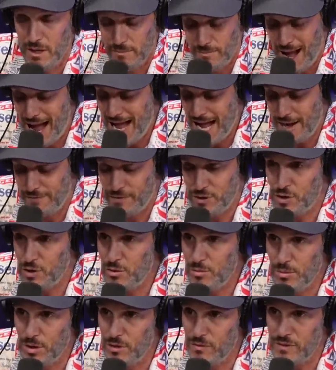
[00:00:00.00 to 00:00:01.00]
I have
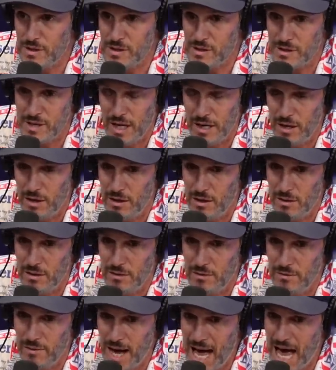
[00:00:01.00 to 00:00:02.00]
two movies that
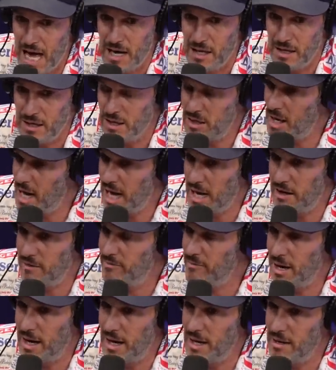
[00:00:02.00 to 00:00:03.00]
are out of the out of
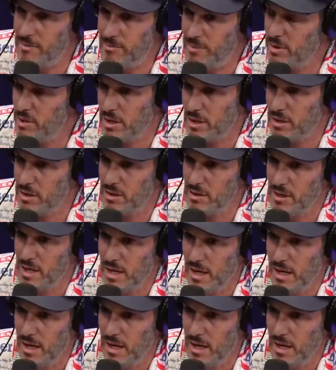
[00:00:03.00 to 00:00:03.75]
my book